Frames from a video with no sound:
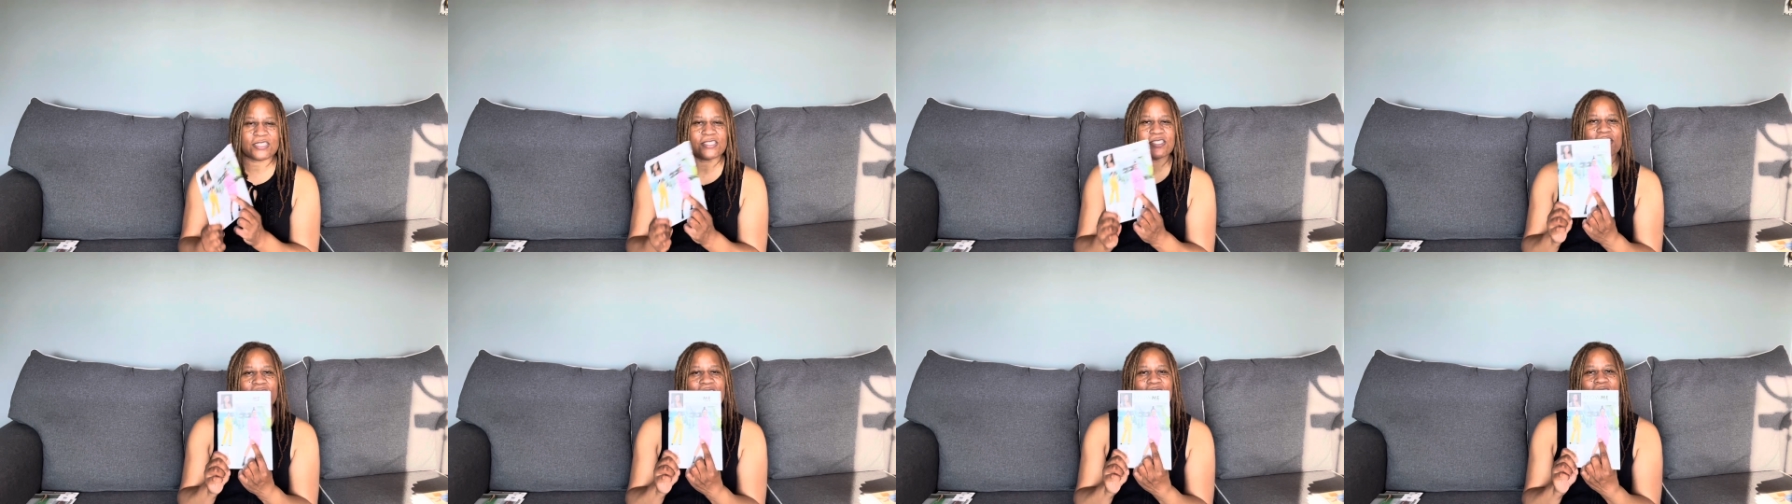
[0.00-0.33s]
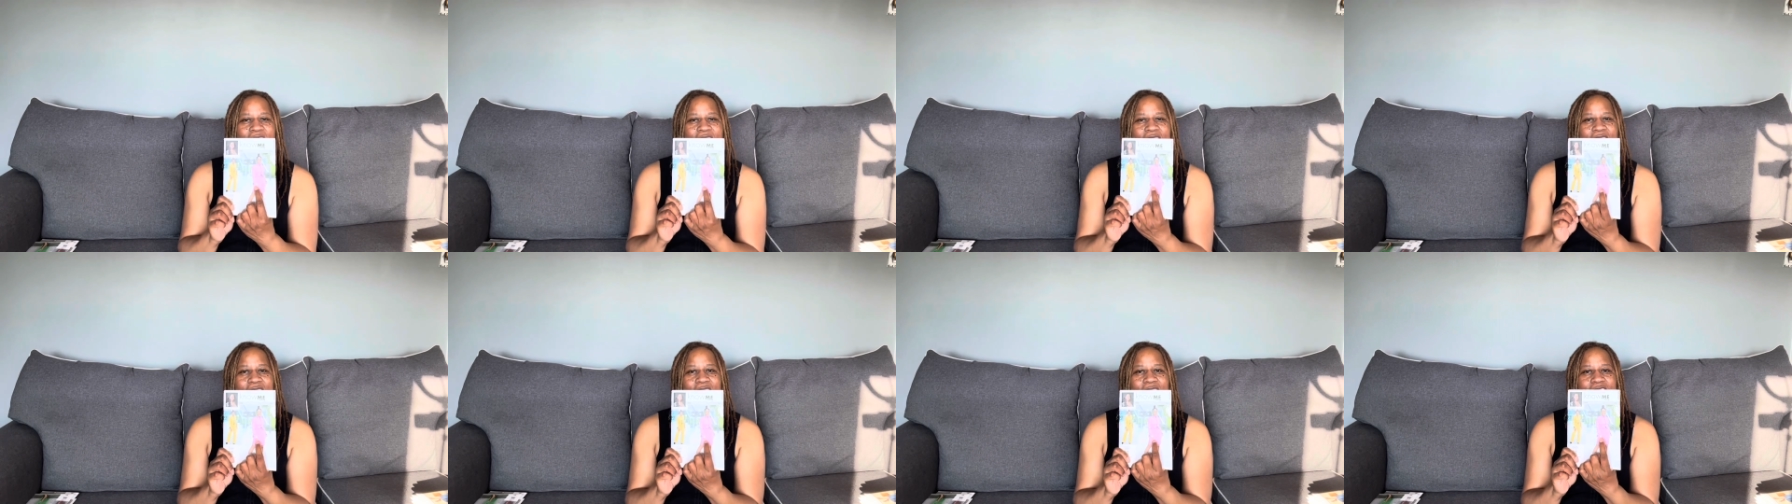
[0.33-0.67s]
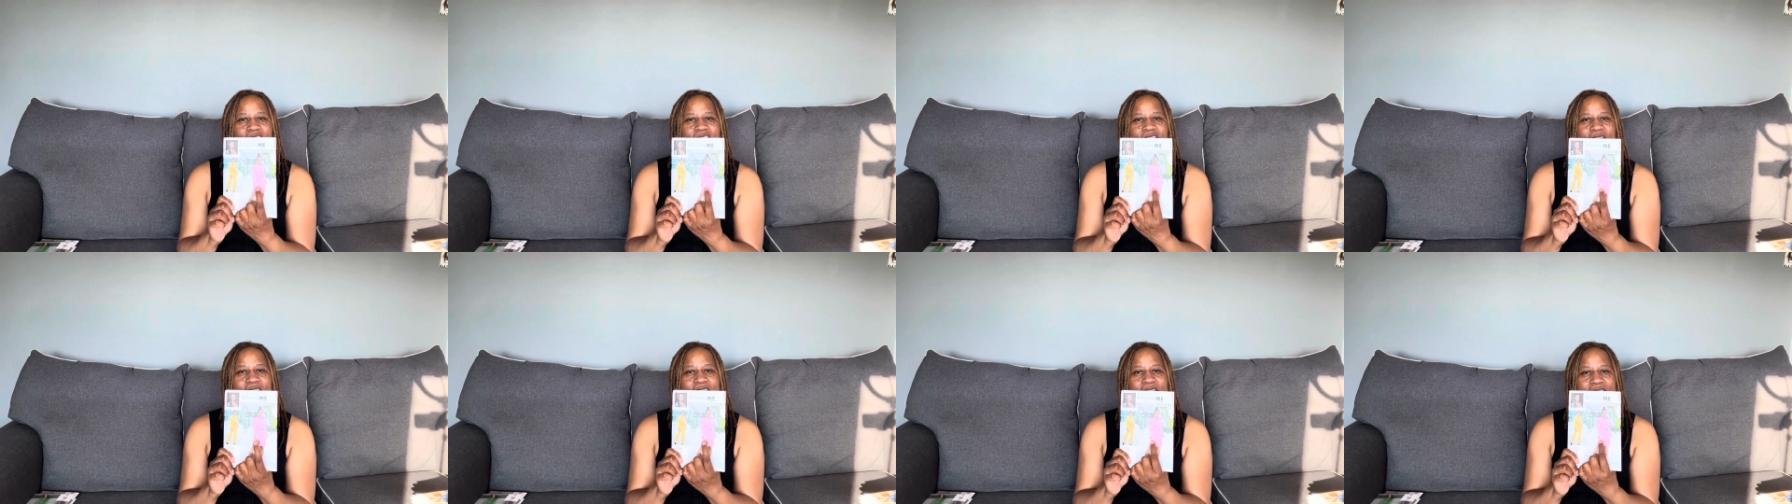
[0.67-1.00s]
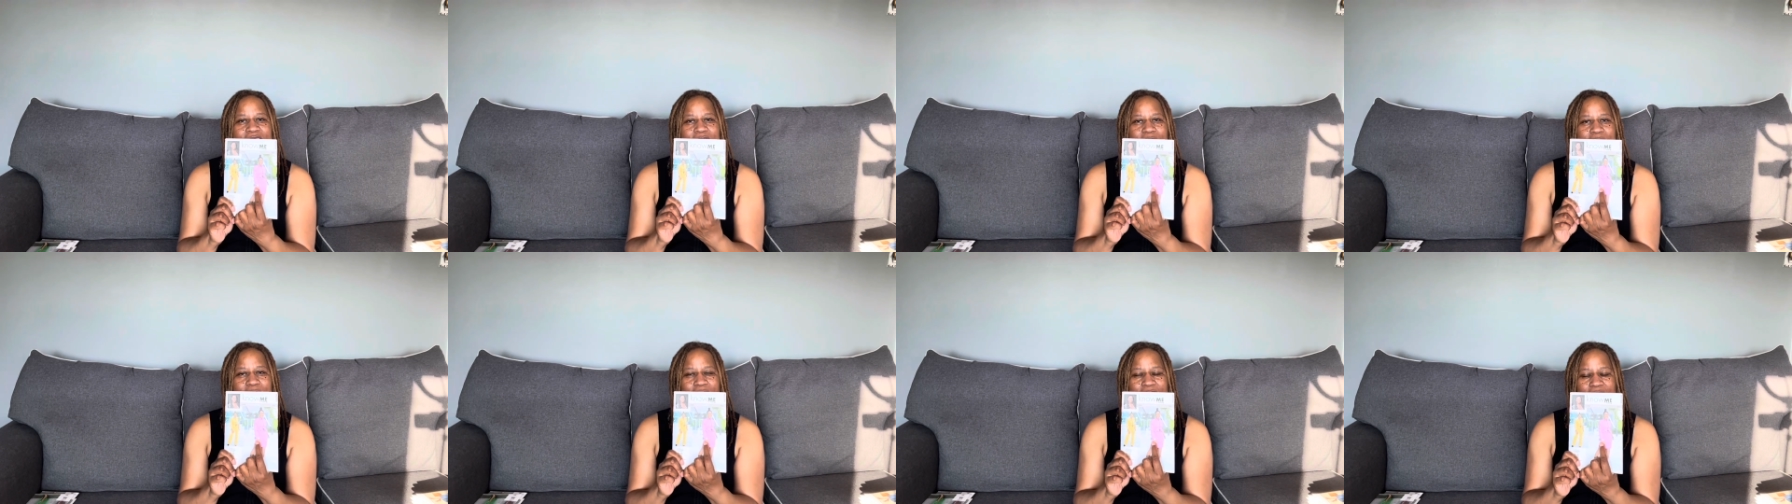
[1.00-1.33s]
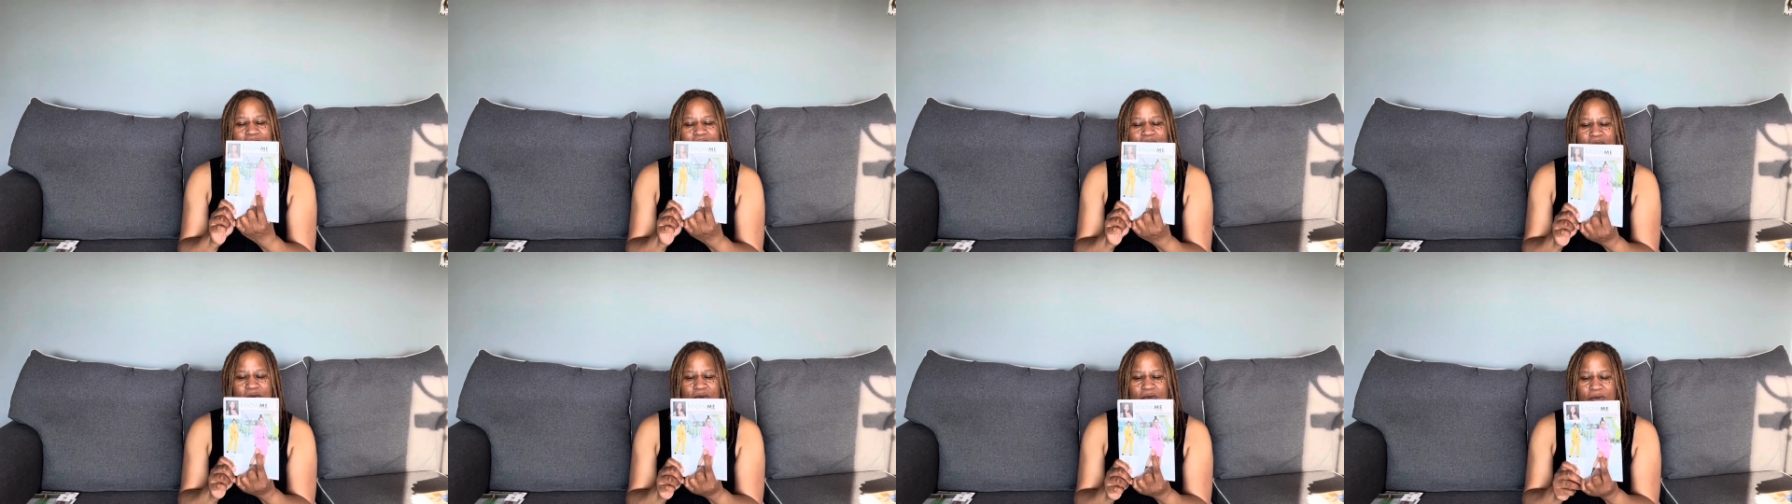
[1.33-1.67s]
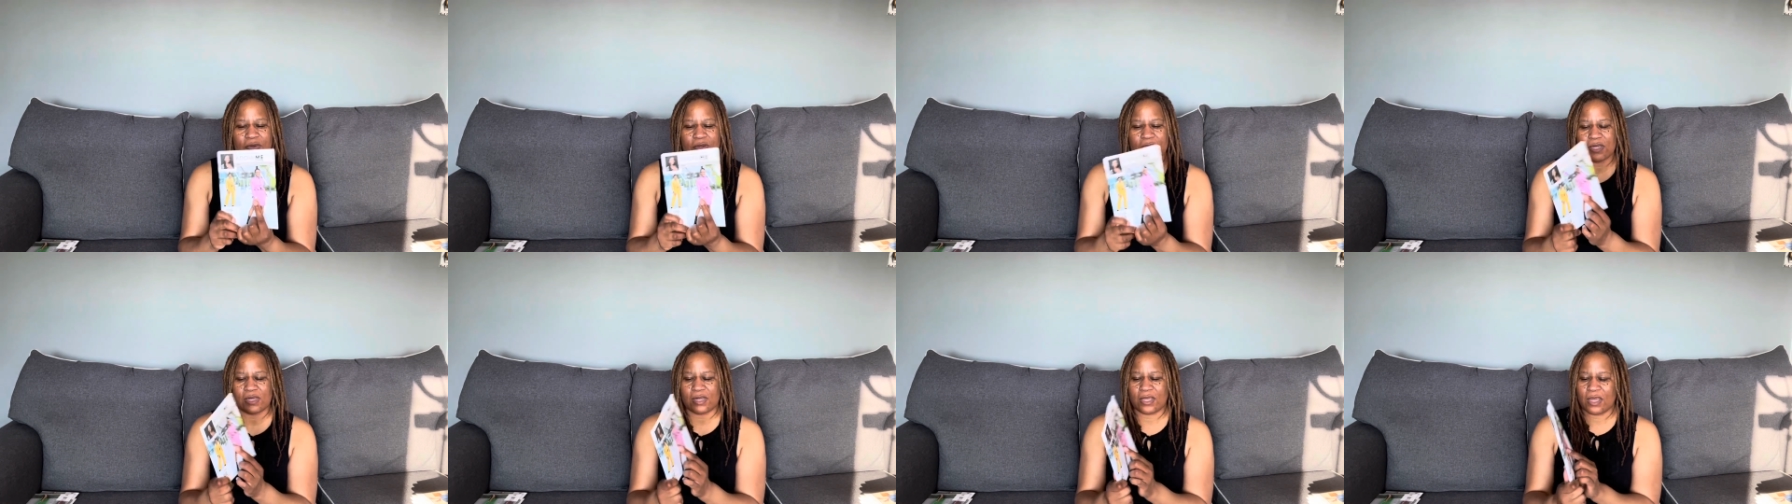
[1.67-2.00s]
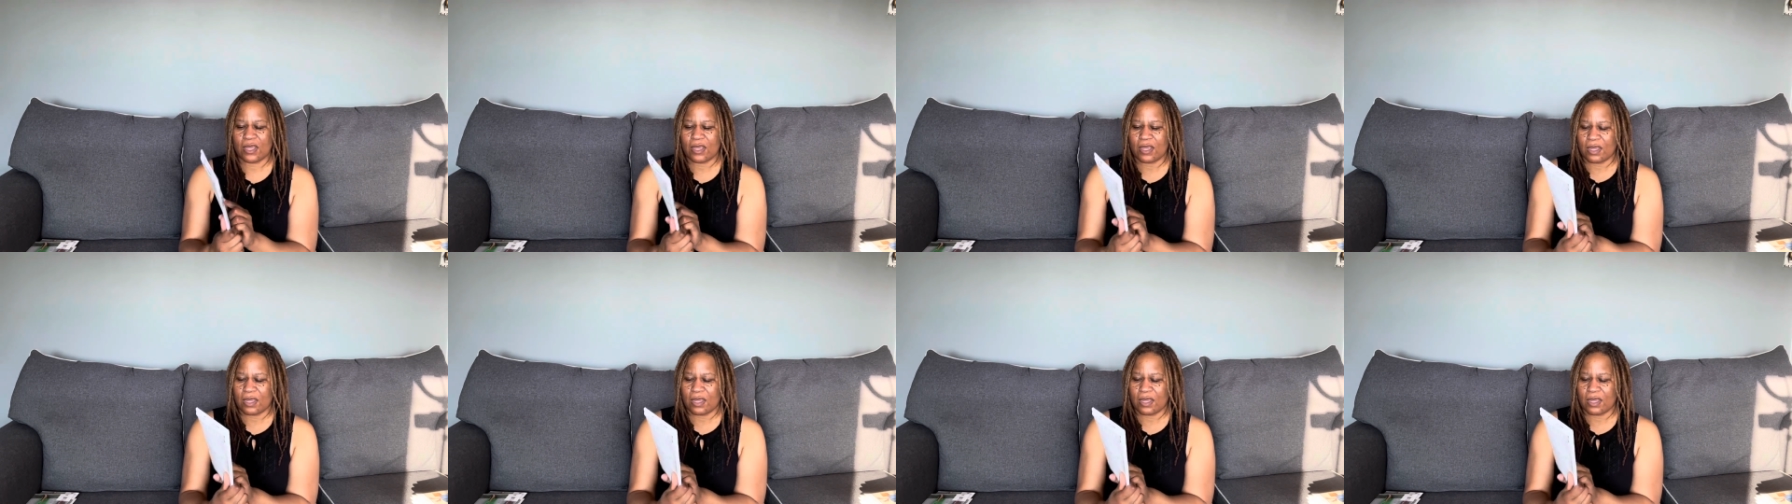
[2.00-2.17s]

she had a contrasting band on